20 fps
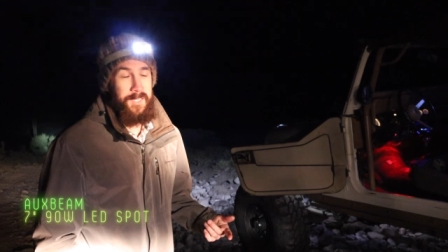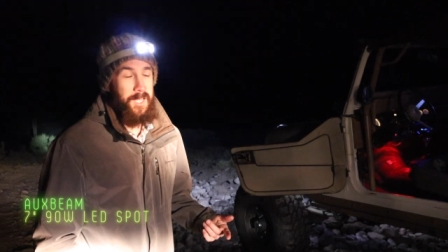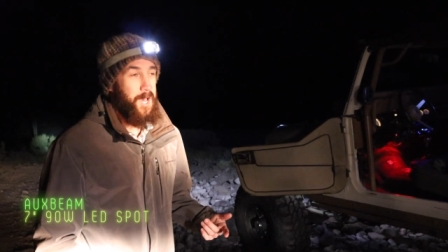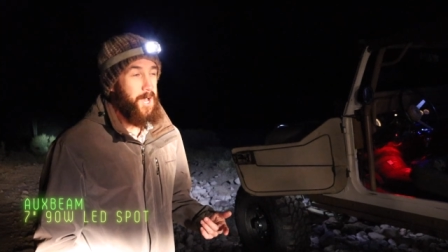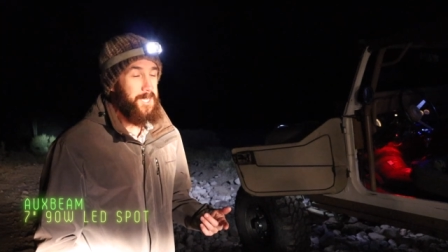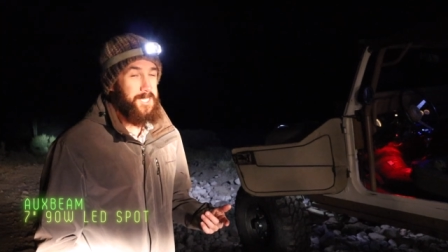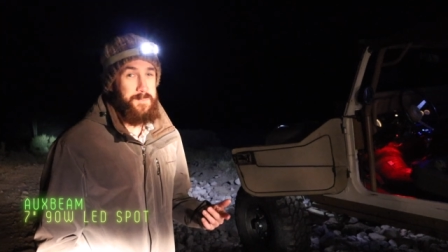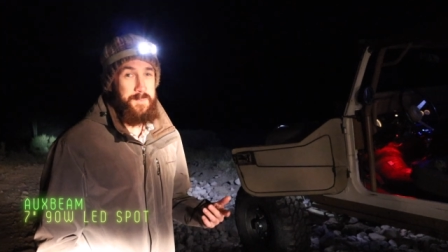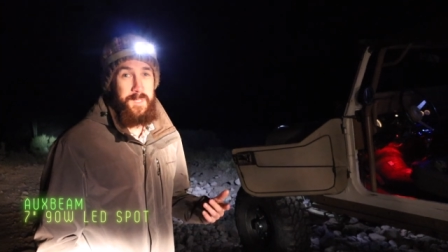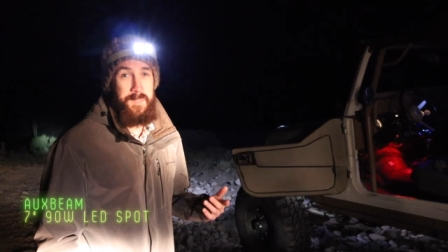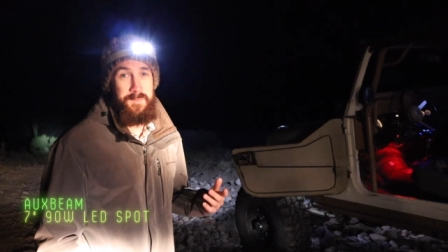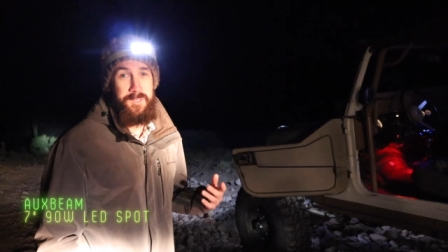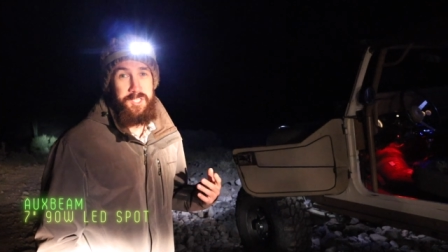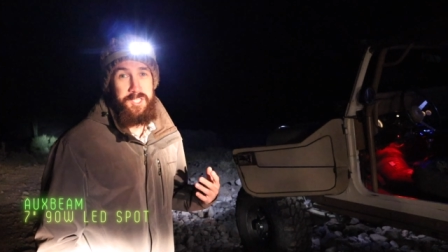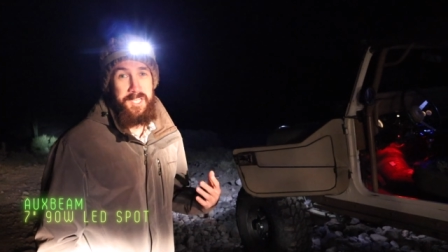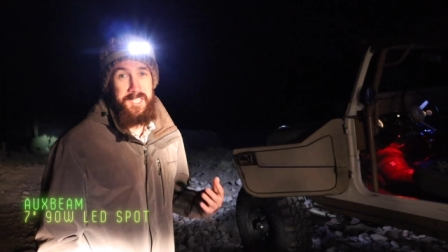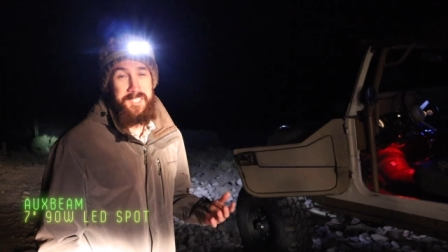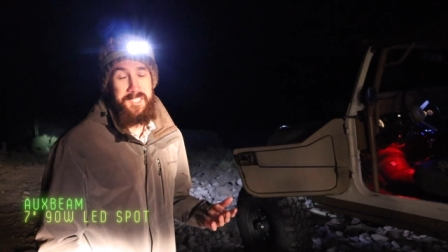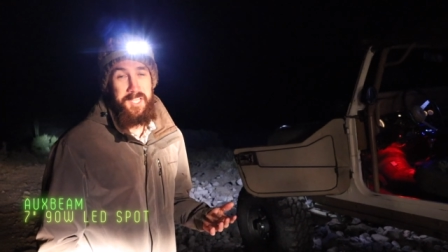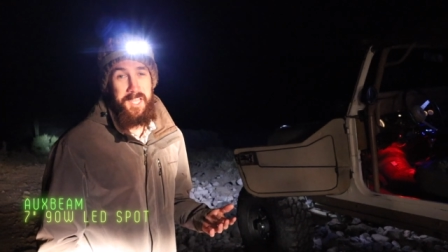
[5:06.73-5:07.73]
Auxbeam
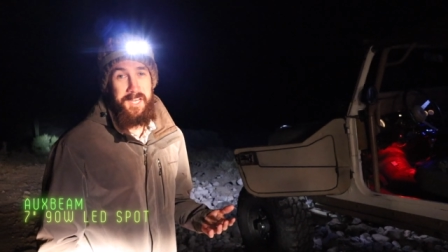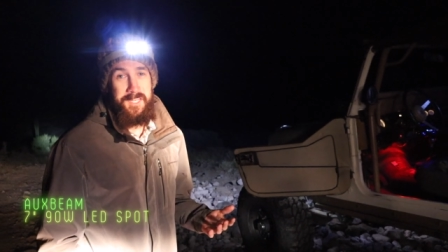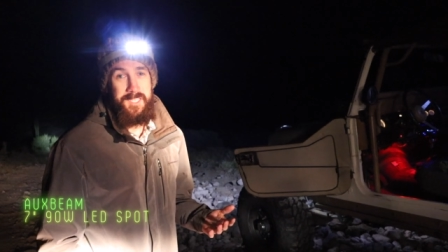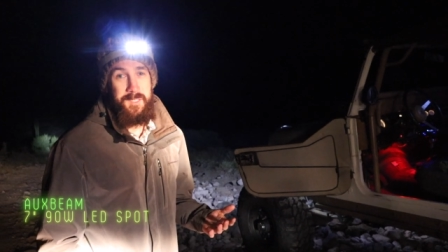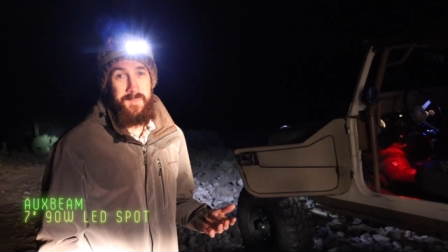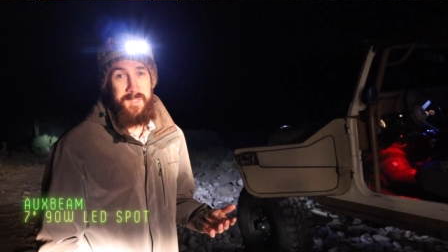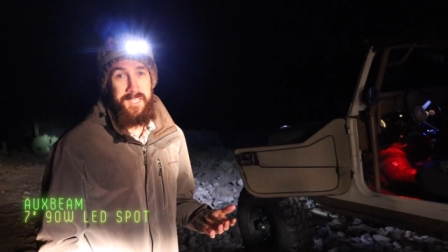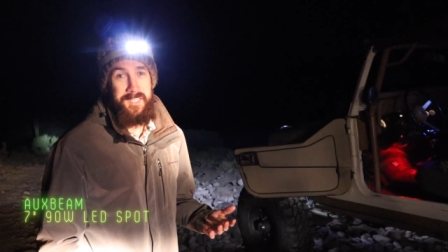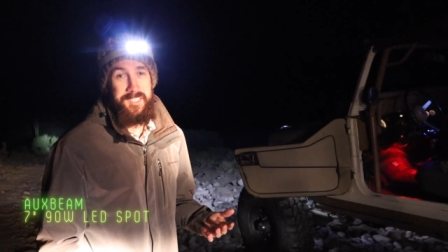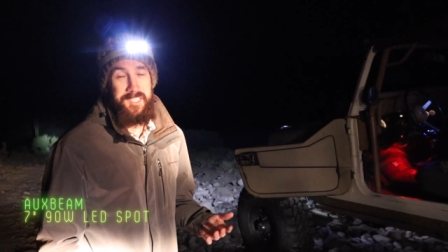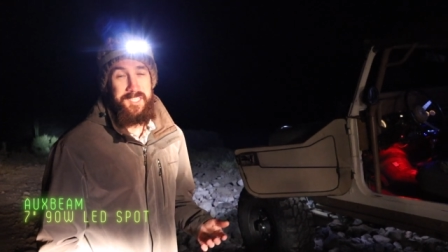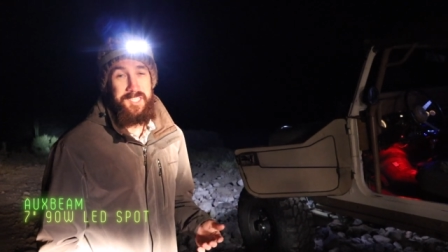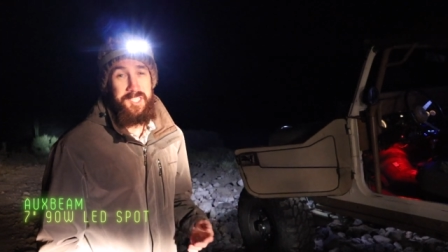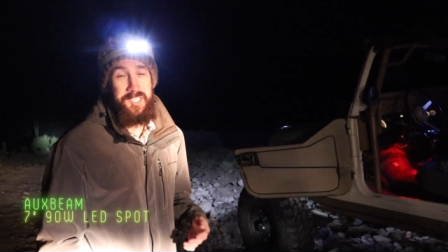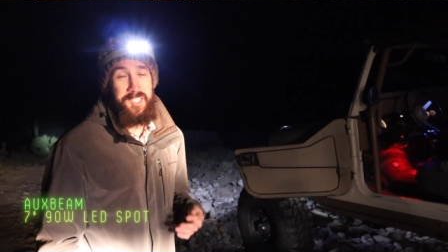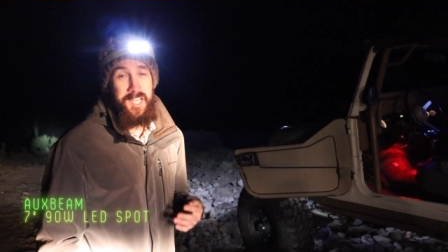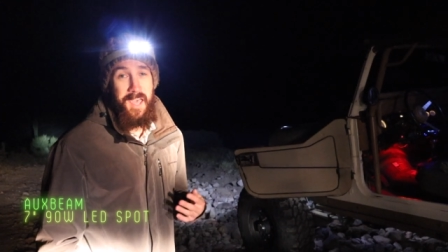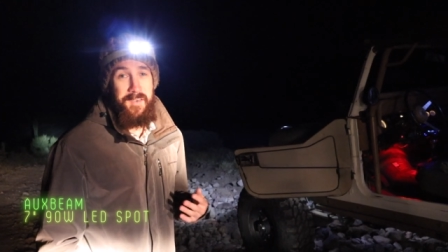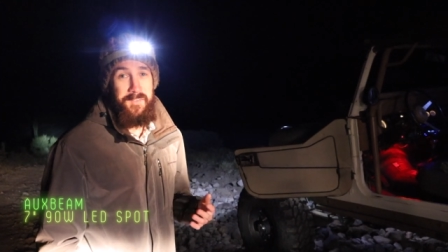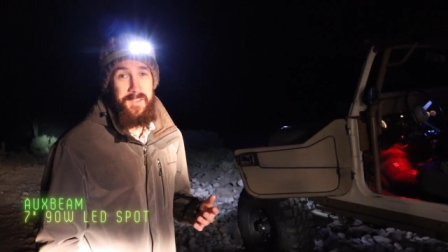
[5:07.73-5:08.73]
just sent it to me. It's a
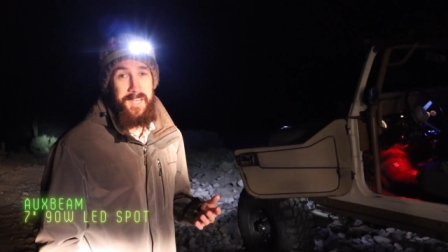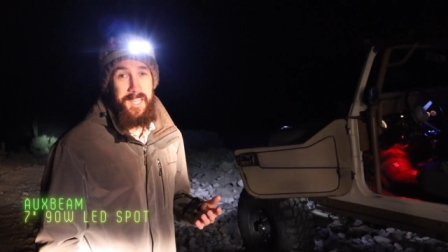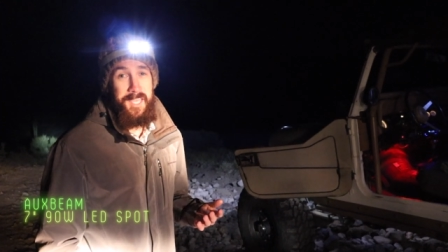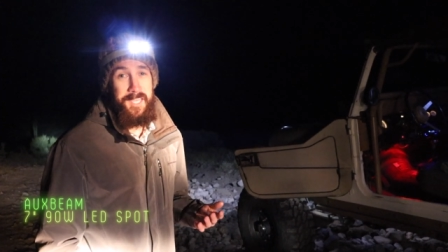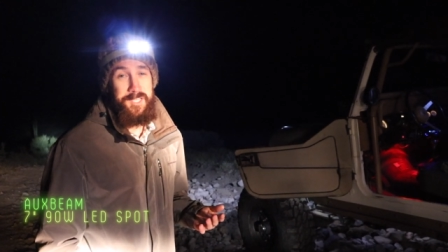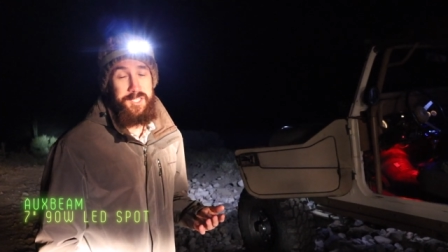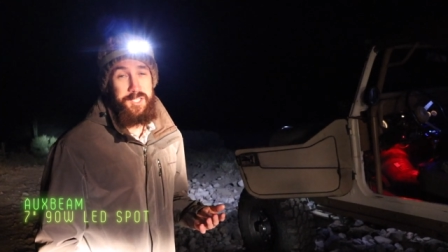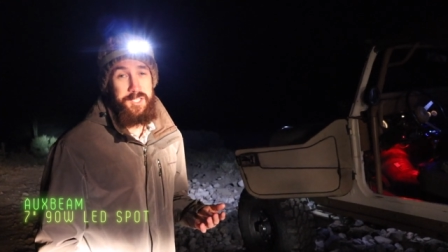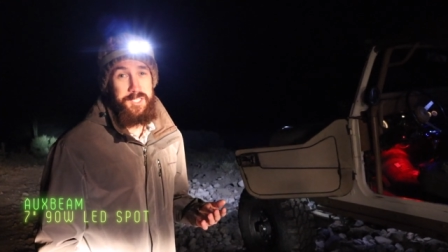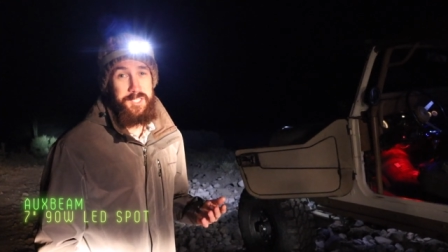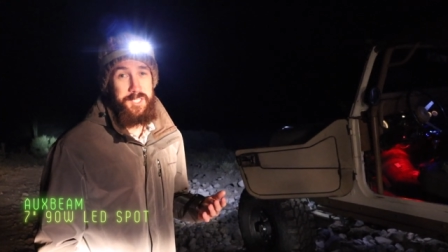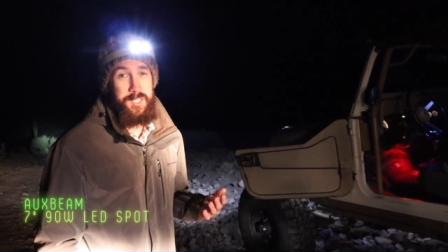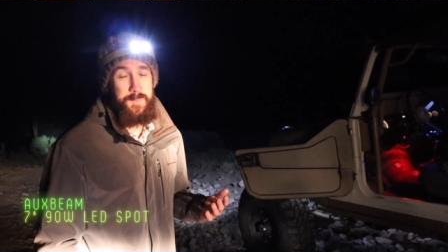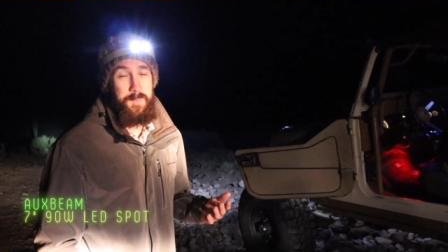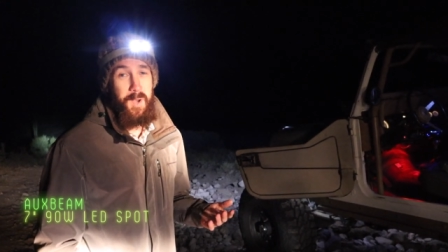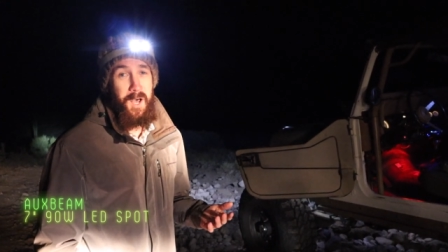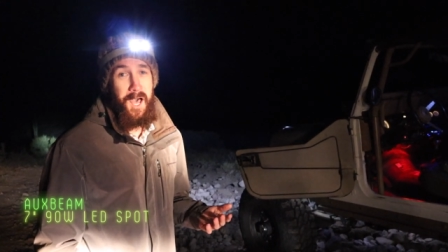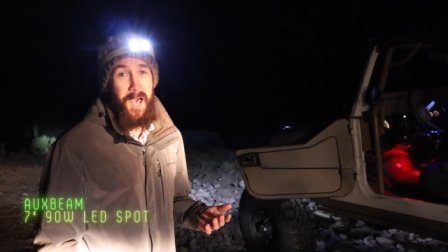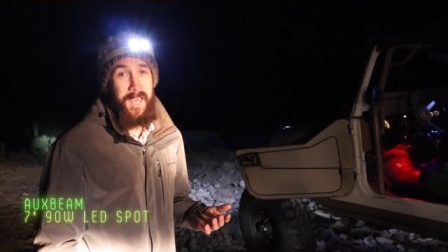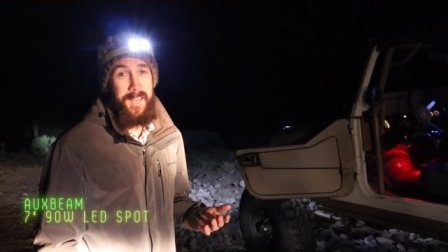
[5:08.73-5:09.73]
7-inch
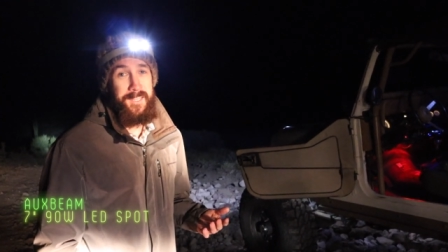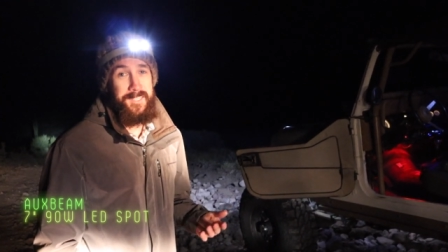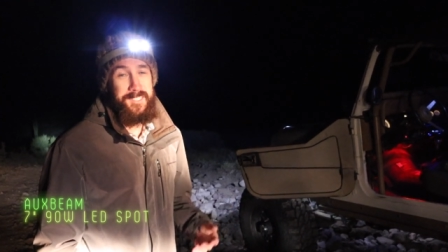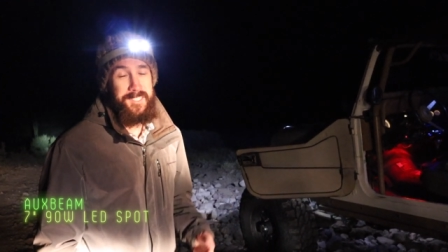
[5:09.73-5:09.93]
spot,